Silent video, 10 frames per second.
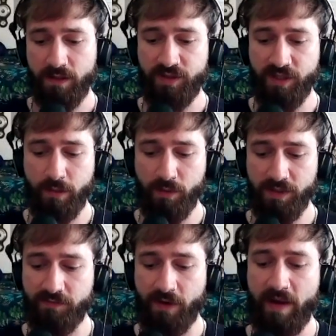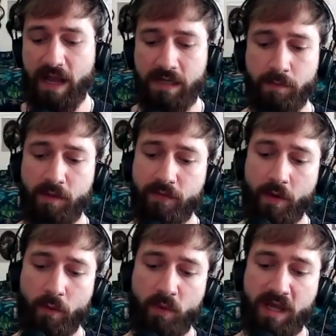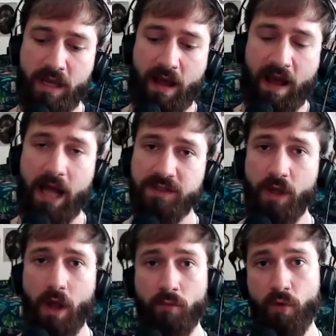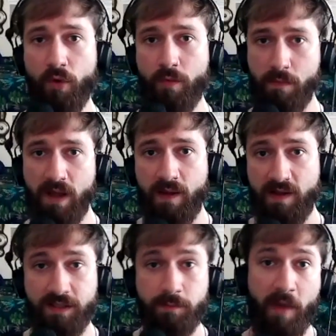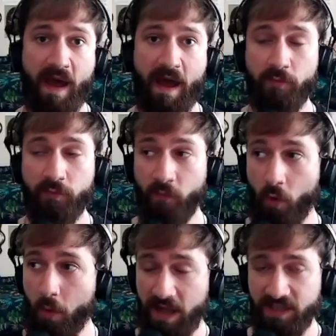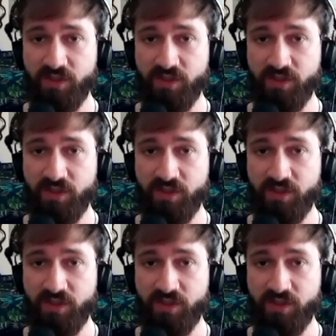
she was very adamant that we had a room spare for my